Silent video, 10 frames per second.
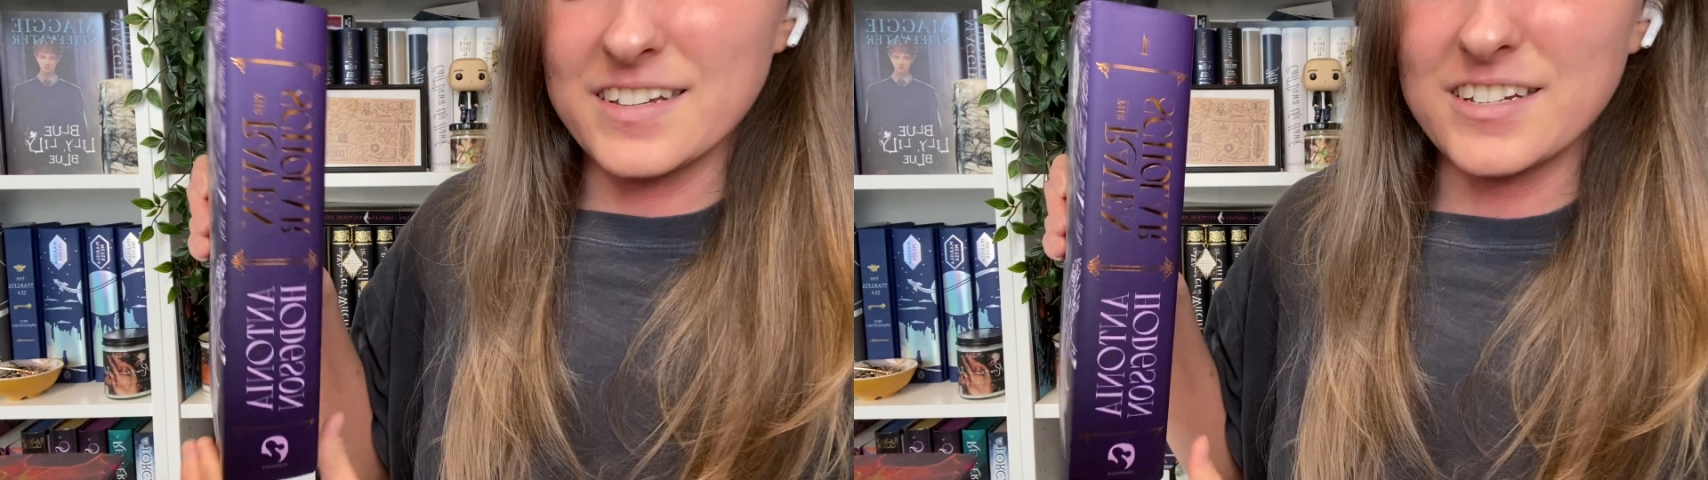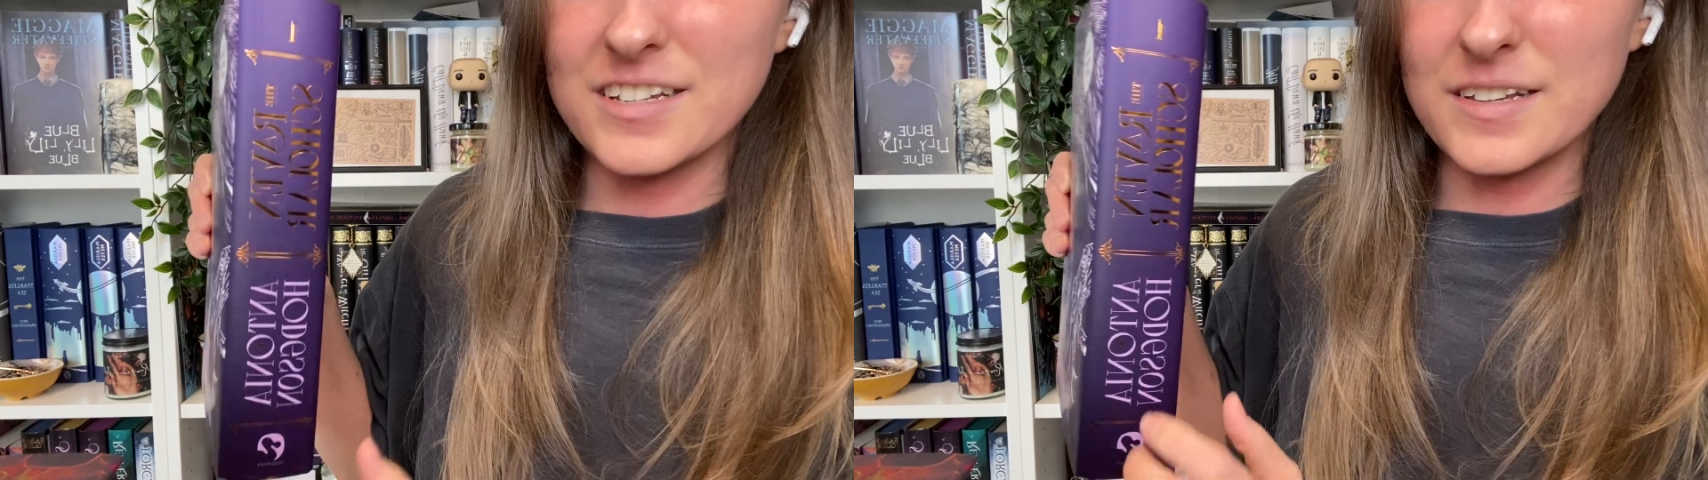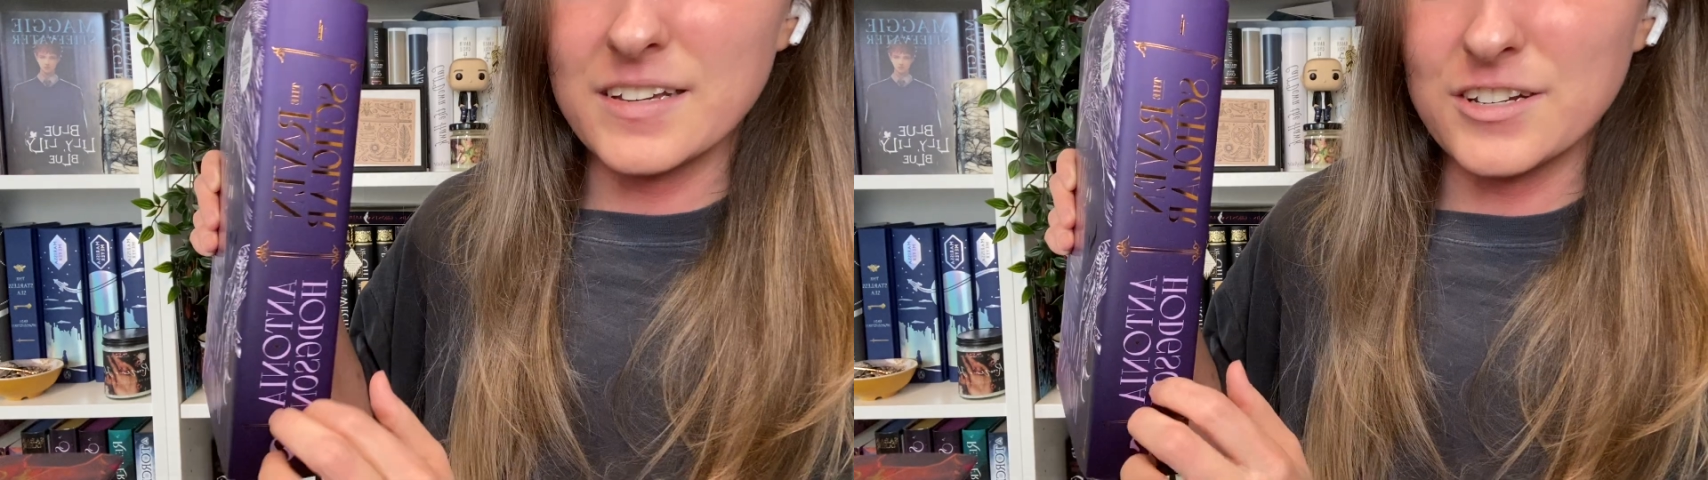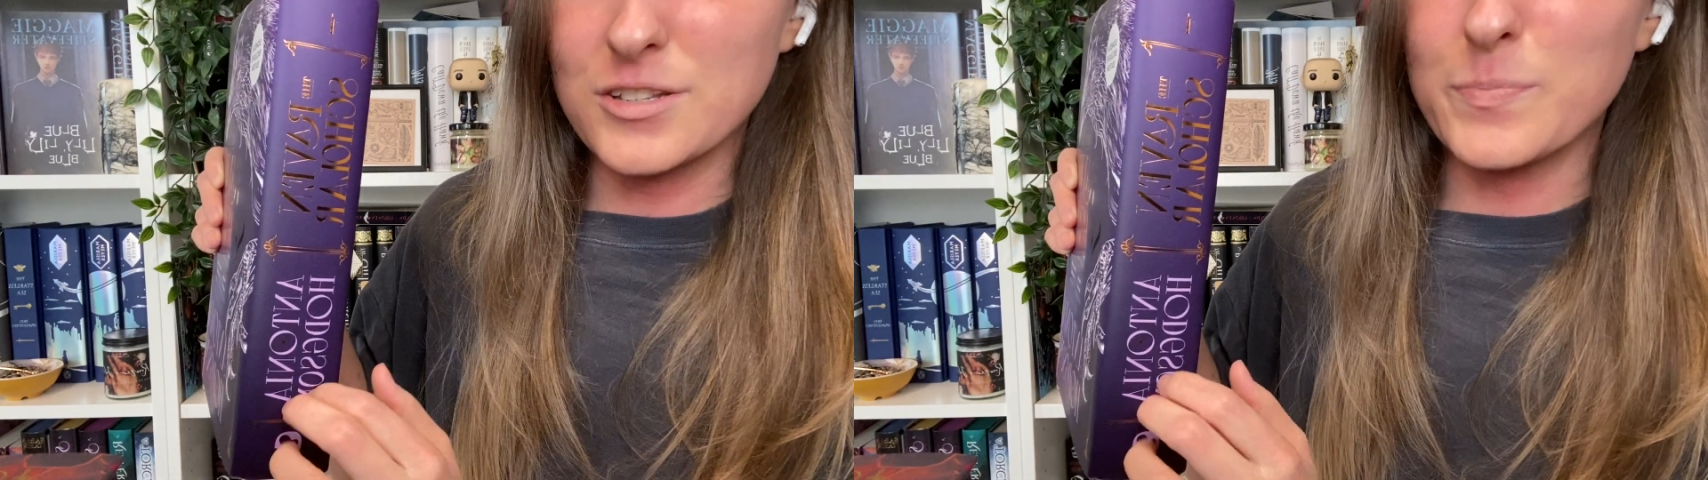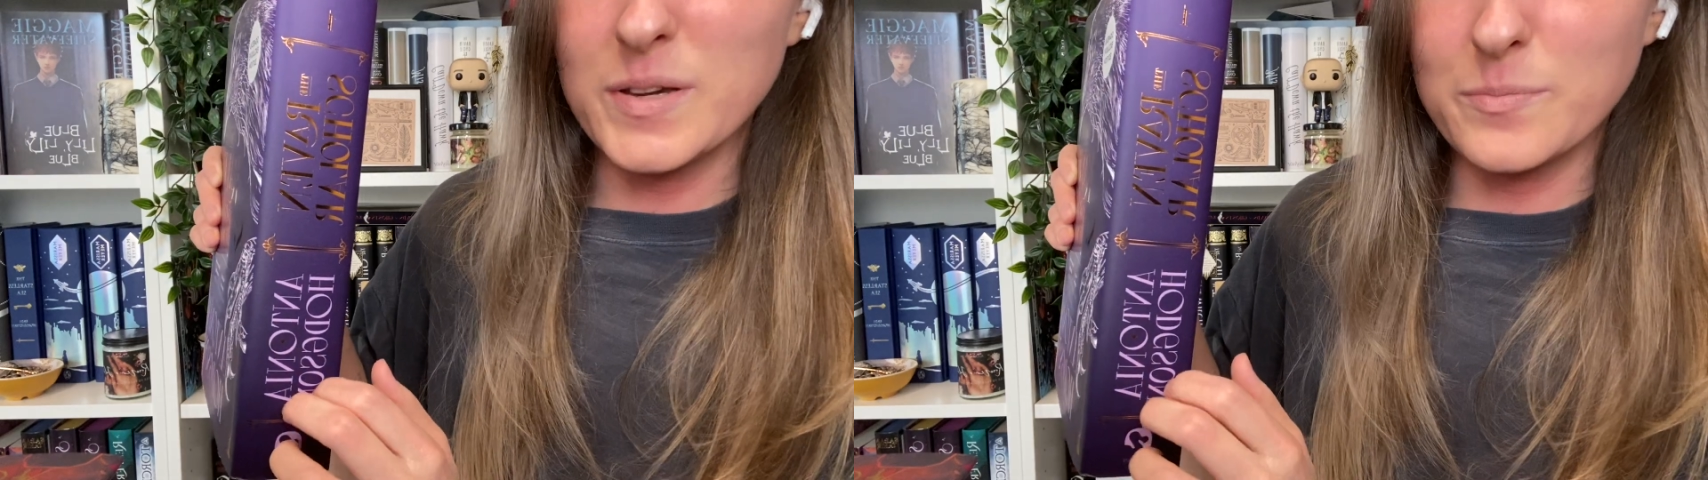she's a
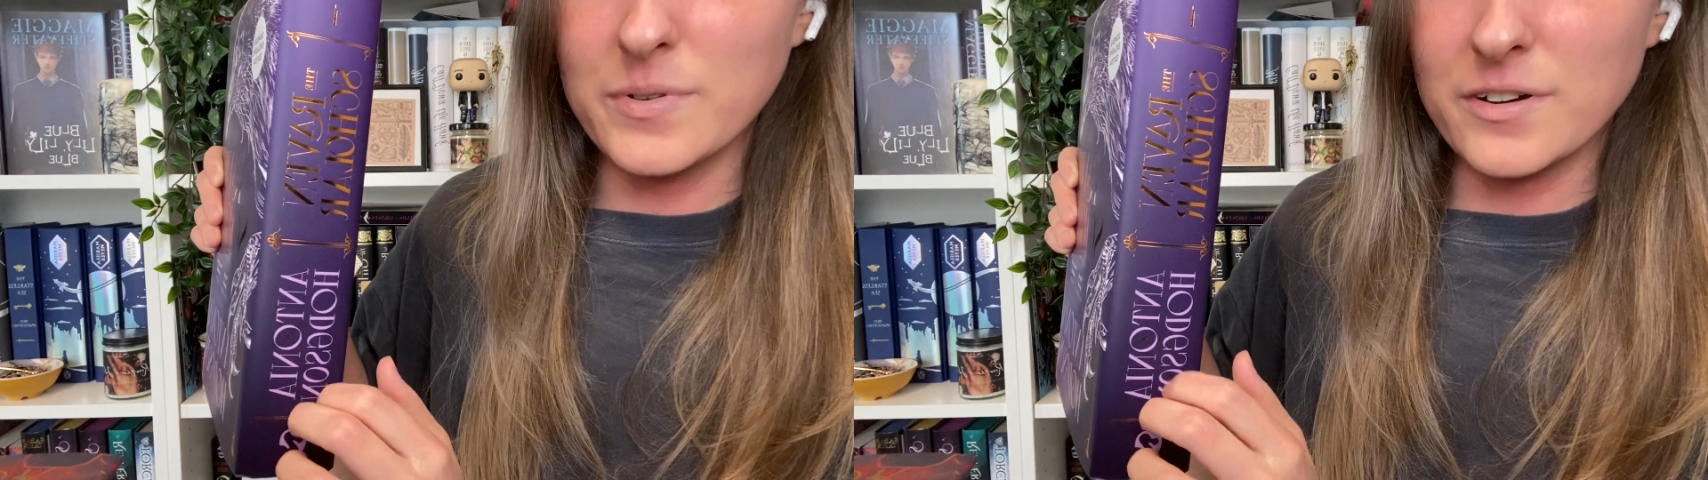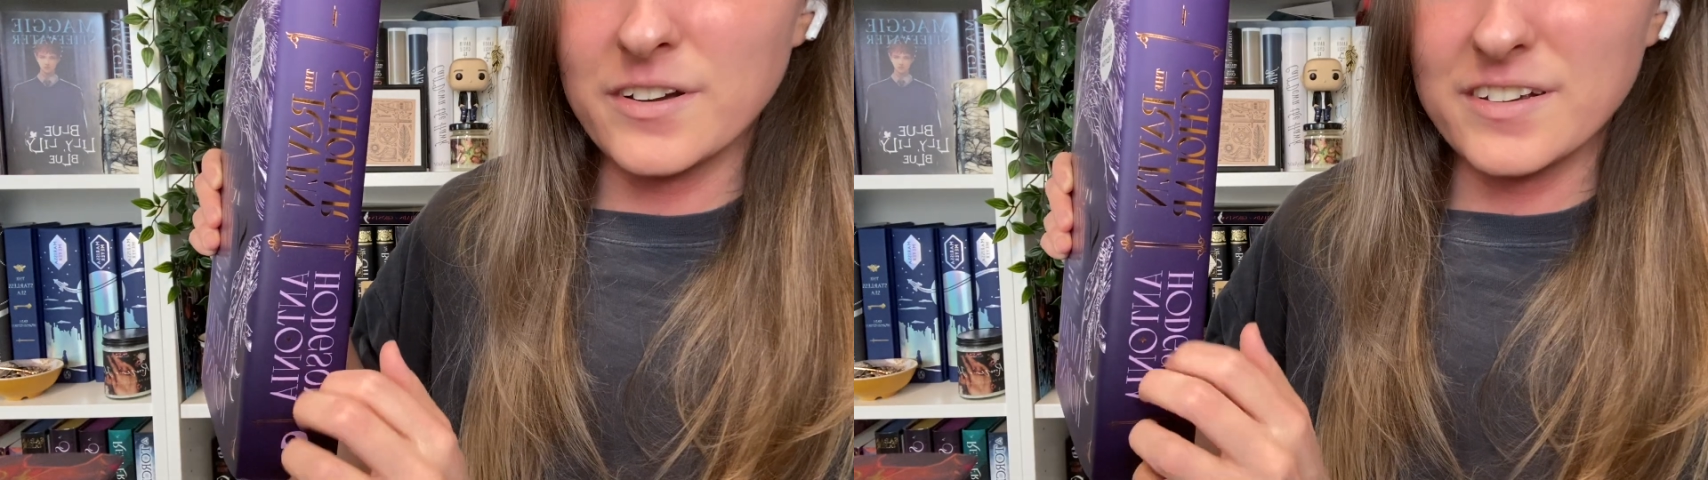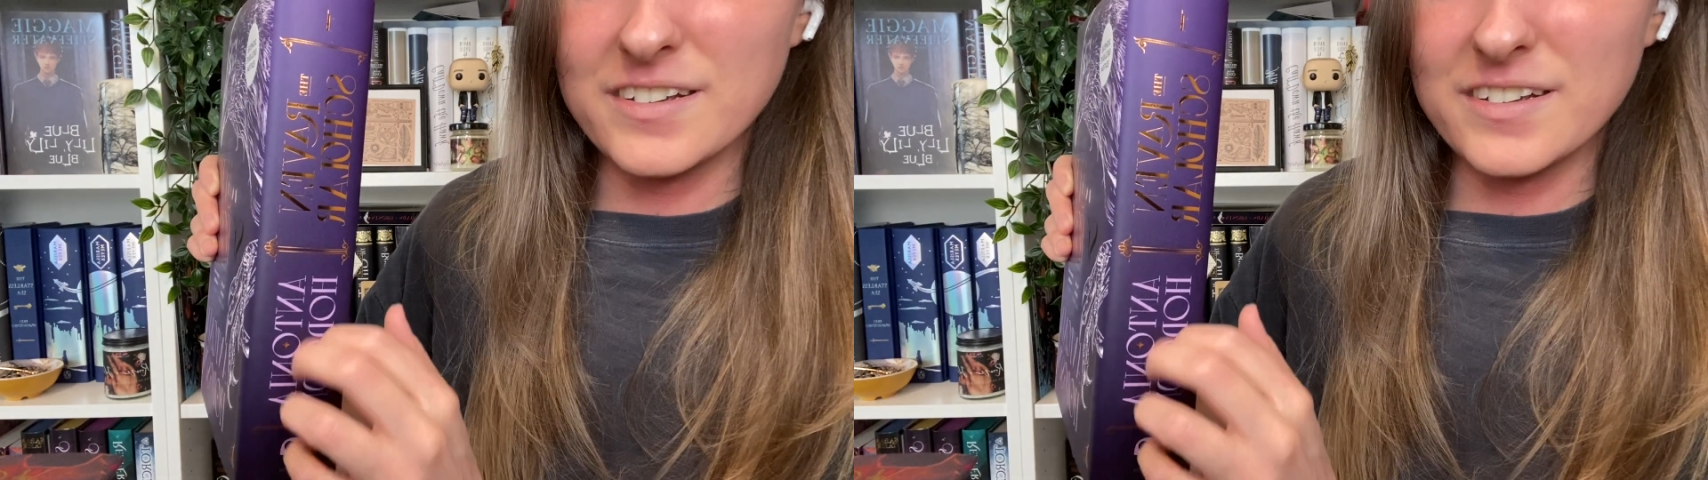big book.